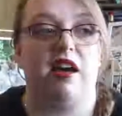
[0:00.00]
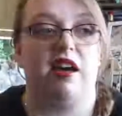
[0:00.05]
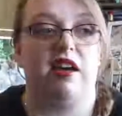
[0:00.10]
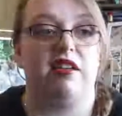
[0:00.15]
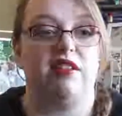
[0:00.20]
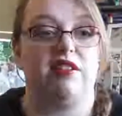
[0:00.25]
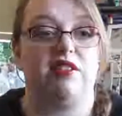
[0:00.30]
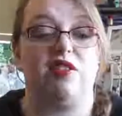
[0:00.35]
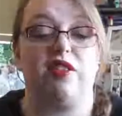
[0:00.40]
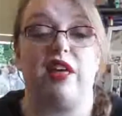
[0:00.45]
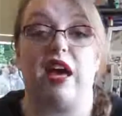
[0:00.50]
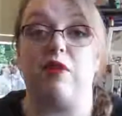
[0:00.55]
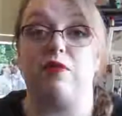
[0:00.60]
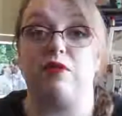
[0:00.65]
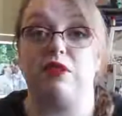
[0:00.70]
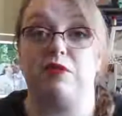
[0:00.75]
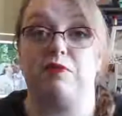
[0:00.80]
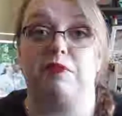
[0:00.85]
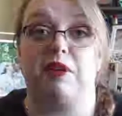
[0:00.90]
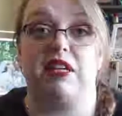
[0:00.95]
So that
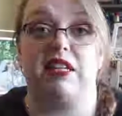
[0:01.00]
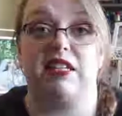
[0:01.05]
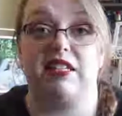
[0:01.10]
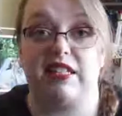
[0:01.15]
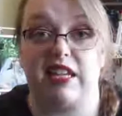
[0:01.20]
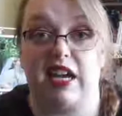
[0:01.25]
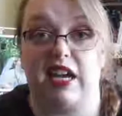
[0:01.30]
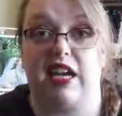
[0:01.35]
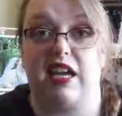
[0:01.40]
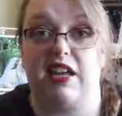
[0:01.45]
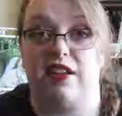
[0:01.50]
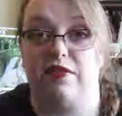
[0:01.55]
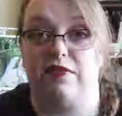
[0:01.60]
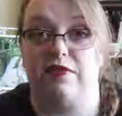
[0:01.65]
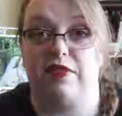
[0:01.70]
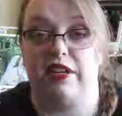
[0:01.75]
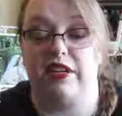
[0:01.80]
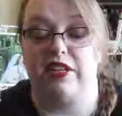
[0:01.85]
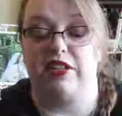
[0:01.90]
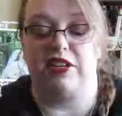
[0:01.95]
was my second
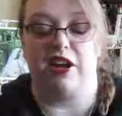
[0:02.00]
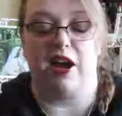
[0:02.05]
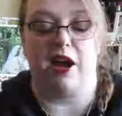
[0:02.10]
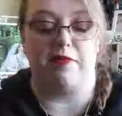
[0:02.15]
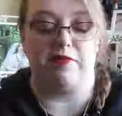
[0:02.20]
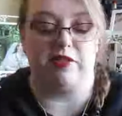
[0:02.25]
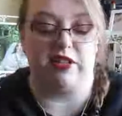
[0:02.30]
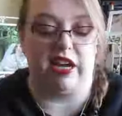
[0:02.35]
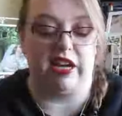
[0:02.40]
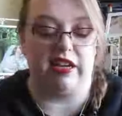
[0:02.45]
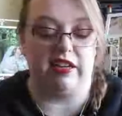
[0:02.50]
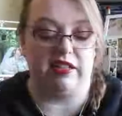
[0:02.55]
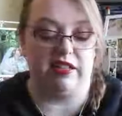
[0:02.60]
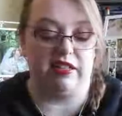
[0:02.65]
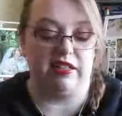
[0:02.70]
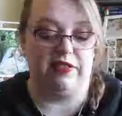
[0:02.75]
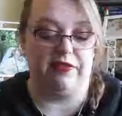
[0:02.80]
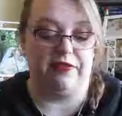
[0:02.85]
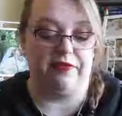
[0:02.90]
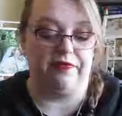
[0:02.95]
finished object.
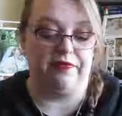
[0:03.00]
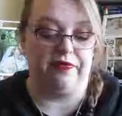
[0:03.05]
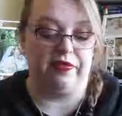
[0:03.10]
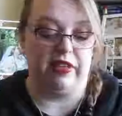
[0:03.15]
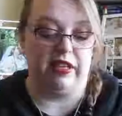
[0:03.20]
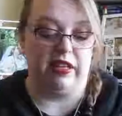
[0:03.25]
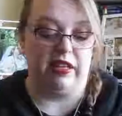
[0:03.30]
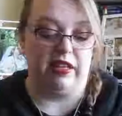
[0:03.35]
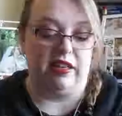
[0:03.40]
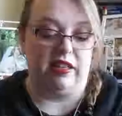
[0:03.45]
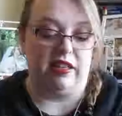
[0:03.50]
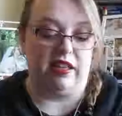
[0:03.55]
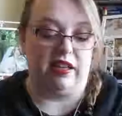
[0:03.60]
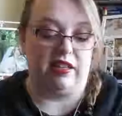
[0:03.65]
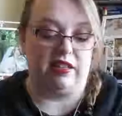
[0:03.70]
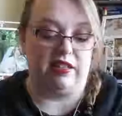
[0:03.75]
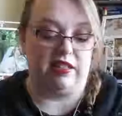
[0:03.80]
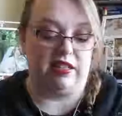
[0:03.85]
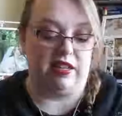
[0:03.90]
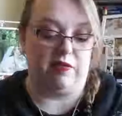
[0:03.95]

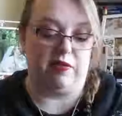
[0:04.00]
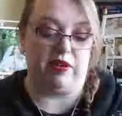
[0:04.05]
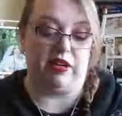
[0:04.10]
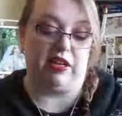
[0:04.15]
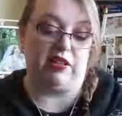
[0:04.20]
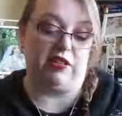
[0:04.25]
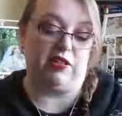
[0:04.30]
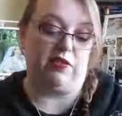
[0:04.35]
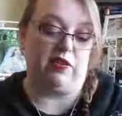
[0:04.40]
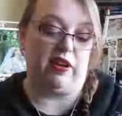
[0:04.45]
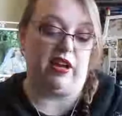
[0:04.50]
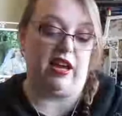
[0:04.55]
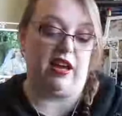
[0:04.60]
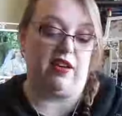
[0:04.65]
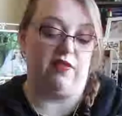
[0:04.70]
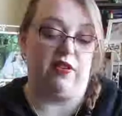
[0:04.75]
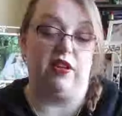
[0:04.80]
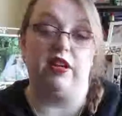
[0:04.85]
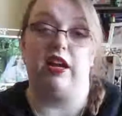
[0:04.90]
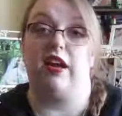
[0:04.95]
Let's see, what else do I have
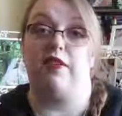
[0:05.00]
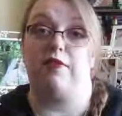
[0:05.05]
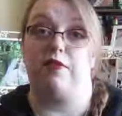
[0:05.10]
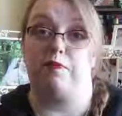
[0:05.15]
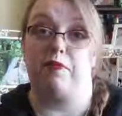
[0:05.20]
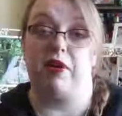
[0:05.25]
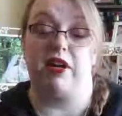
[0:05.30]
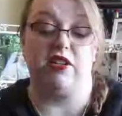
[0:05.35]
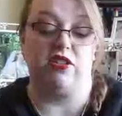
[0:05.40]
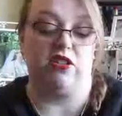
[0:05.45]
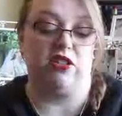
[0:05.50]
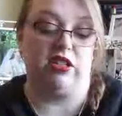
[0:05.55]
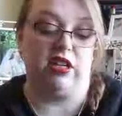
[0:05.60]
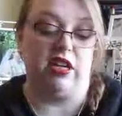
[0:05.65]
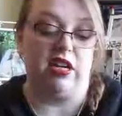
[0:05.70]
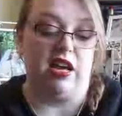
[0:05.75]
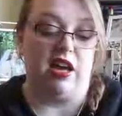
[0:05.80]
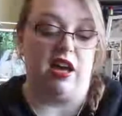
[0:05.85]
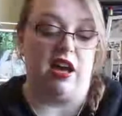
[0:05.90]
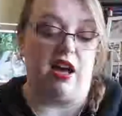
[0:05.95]
here? A bunch.
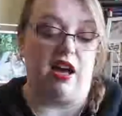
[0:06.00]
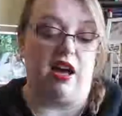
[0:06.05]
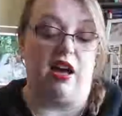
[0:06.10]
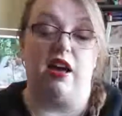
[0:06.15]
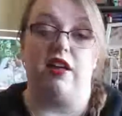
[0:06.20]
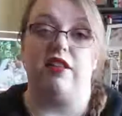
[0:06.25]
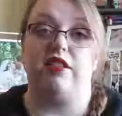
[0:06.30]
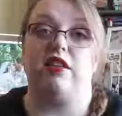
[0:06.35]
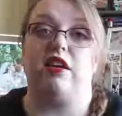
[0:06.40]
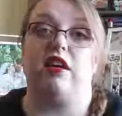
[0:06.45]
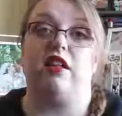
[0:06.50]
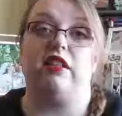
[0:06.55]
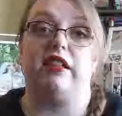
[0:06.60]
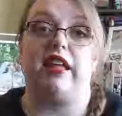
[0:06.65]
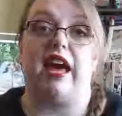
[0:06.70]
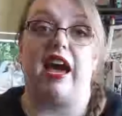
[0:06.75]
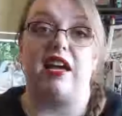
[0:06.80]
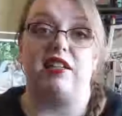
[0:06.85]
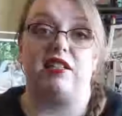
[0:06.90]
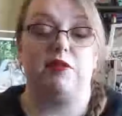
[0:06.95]
The
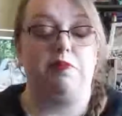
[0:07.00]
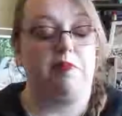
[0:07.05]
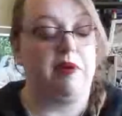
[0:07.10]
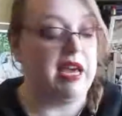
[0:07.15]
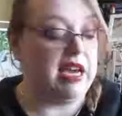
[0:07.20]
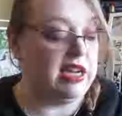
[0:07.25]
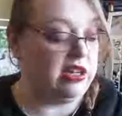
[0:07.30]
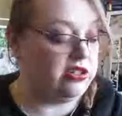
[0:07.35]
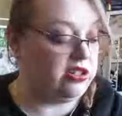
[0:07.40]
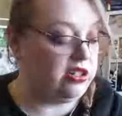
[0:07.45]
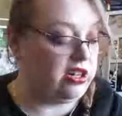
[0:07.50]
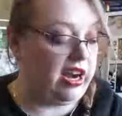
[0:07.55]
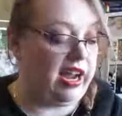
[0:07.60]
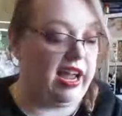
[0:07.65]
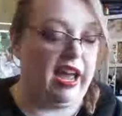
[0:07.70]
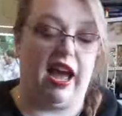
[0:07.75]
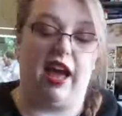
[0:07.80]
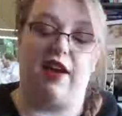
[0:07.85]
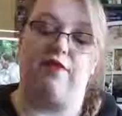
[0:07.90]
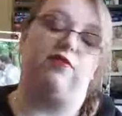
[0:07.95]
last picture I
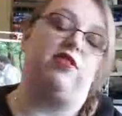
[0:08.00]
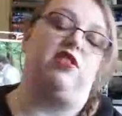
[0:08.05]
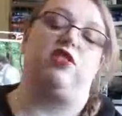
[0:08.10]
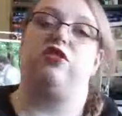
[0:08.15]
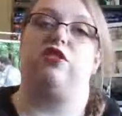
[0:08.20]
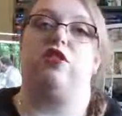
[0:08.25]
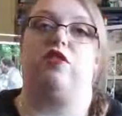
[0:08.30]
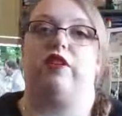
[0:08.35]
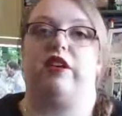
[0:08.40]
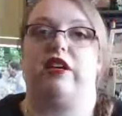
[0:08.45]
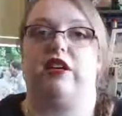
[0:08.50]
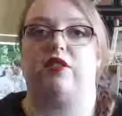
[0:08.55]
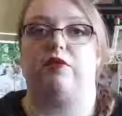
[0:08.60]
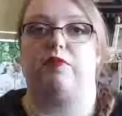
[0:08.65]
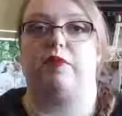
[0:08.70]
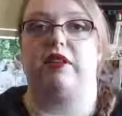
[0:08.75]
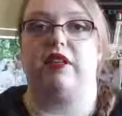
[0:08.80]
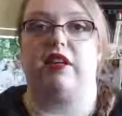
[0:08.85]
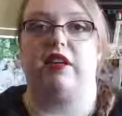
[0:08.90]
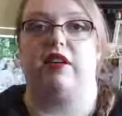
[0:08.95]
have to show you,
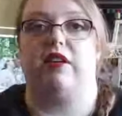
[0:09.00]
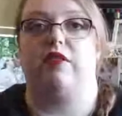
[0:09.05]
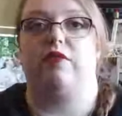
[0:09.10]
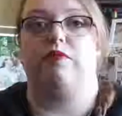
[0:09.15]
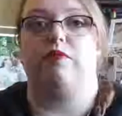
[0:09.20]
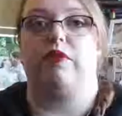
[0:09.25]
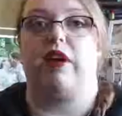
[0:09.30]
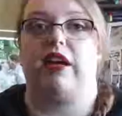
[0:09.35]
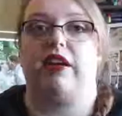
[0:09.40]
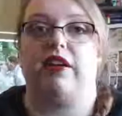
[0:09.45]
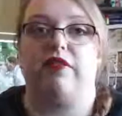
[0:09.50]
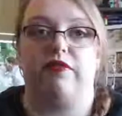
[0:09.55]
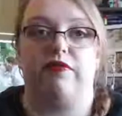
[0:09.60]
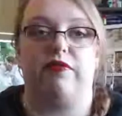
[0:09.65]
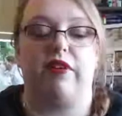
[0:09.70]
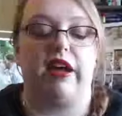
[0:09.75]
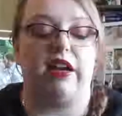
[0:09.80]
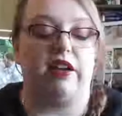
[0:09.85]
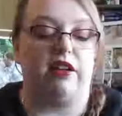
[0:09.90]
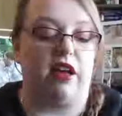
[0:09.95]
but my
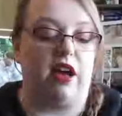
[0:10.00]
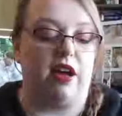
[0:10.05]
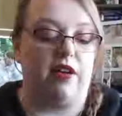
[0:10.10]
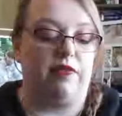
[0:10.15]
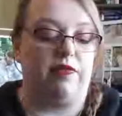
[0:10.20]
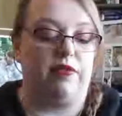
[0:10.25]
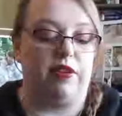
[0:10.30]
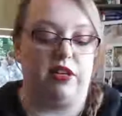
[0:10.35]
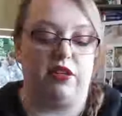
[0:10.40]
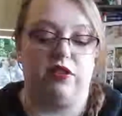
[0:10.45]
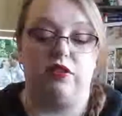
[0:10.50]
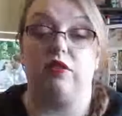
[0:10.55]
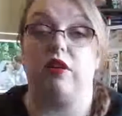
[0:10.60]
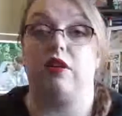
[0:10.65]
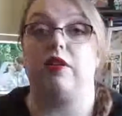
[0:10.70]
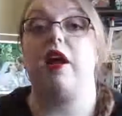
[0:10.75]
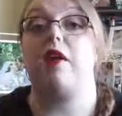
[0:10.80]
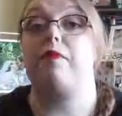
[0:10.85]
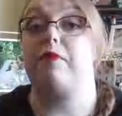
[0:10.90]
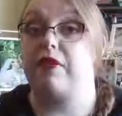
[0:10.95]
final finished, or
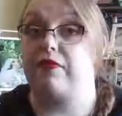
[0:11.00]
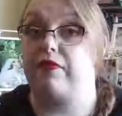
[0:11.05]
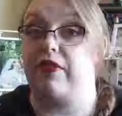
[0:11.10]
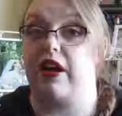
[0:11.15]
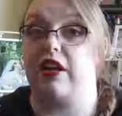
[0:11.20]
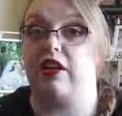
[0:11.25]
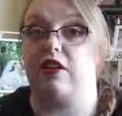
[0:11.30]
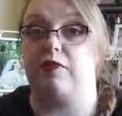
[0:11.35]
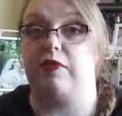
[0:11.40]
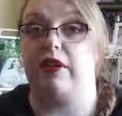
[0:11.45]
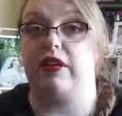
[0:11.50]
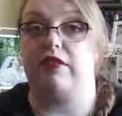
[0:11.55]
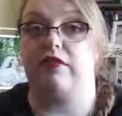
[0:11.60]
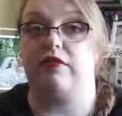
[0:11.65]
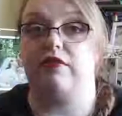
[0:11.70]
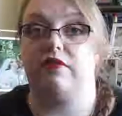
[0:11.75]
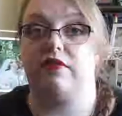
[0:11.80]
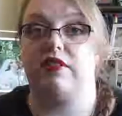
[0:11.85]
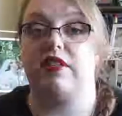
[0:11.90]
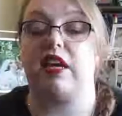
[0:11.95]
not my final, but
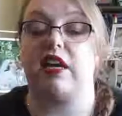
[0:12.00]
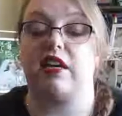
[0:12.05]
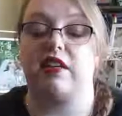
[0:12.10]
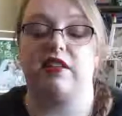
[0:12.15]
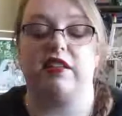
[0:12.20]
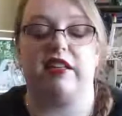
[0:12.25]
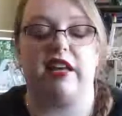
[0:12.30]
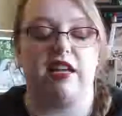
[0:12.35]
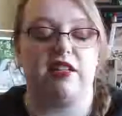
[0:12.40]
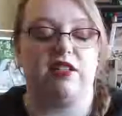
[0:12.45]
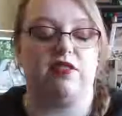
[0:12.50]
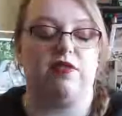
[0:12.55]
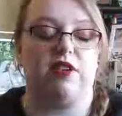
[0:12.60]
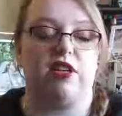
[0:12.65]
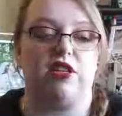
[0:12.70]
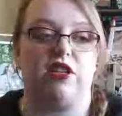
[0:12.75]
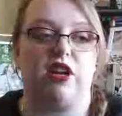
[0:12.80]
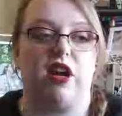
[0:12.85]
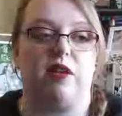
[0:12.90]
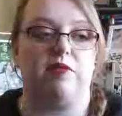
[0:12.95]
second to last
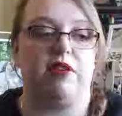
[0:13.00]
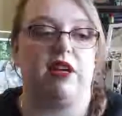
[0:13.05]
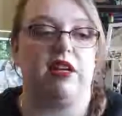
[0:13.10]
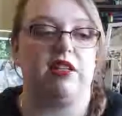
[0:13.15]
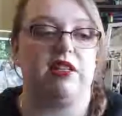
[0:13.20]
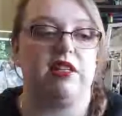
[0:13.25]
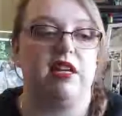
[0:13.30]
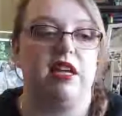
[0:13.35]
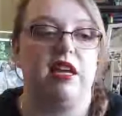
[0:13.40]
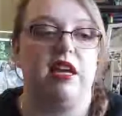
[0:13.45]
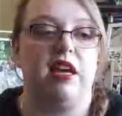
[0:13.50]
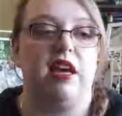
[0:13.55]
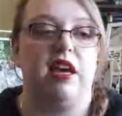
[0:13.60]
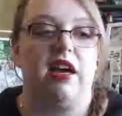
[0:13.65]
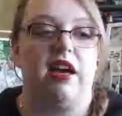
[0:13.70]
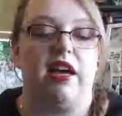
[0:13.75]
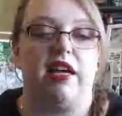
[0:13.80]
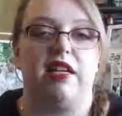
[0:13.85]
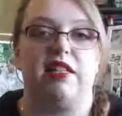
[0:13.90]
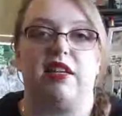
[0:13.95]
finished object,
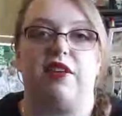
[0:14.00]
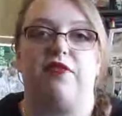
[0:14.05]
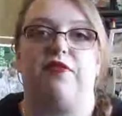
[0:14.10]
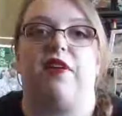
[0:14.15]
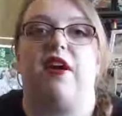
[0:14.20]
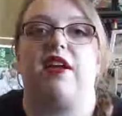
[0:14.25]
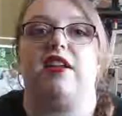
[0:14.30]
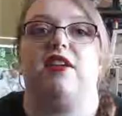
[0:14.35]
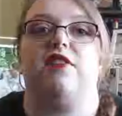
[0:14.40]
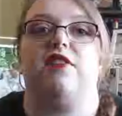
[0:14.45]
is I finally